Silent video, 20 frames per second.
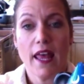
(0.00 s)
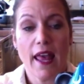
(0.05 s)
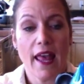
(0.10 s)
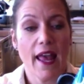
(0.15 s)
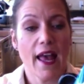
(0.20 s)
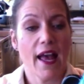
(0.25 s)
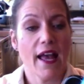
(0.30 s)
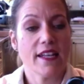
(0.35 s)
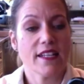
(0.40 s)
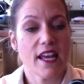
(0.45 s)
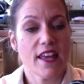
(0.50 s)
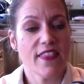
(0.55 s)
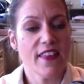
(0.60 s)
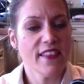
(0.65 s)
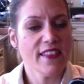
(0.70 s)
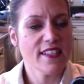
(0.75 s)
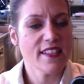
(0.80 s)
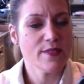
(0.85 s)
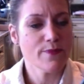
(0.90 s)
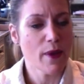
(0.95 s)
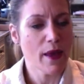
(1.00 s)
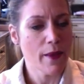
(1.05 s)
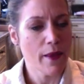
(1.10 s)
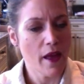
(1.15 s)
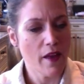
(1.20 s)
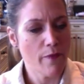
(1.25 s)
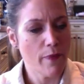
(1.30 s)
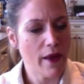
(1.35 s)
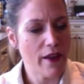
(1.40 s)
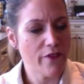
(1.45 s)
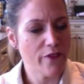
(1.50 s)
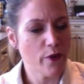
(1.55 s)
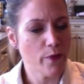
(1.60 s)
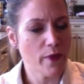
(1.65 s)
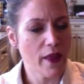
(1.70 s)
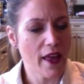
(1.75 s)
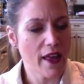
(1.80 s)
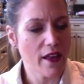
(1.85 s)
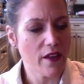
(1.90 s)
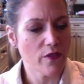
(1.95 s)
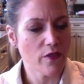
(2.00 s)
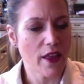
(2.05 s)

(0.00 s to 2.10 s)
And I think this might have been from like